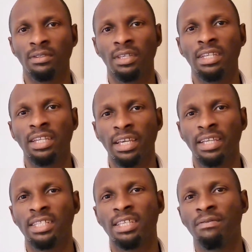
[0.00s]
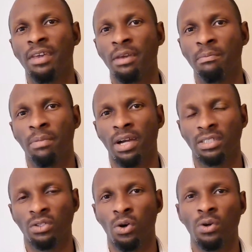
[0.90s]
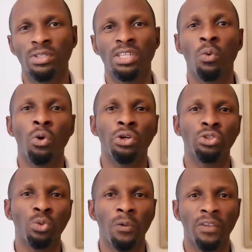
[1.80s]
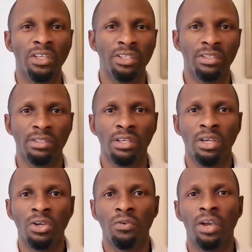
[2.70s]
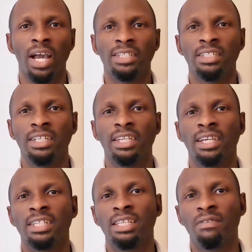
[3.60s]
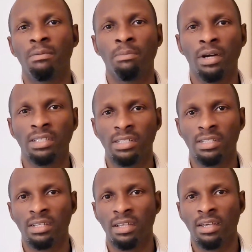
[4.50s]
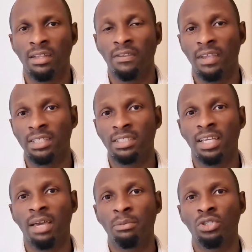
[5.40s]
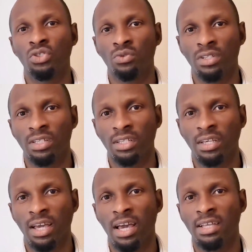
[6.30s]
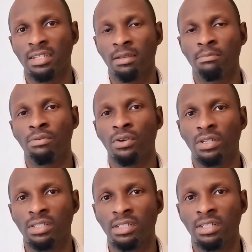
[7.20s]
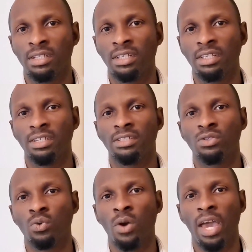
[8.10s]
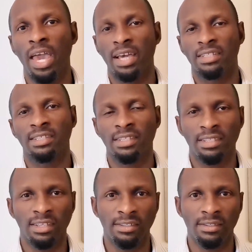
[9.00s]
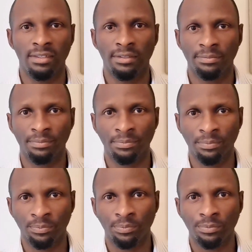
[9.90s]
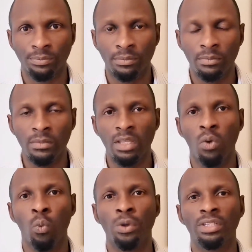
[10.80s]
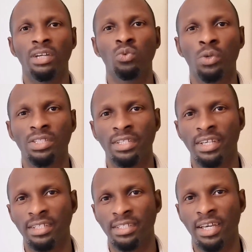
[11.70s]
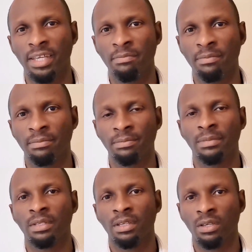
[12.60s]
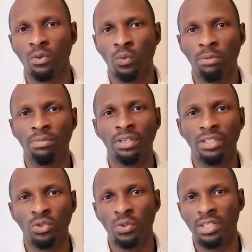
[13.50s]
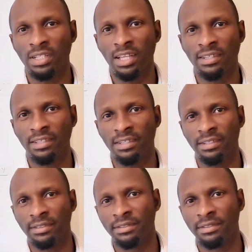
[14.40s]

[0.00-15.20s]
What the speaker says: the negative impact, or say one or two things regarding the negative impacts that chemistry has brought into existence. Without wasting any time, we begin today's lesson,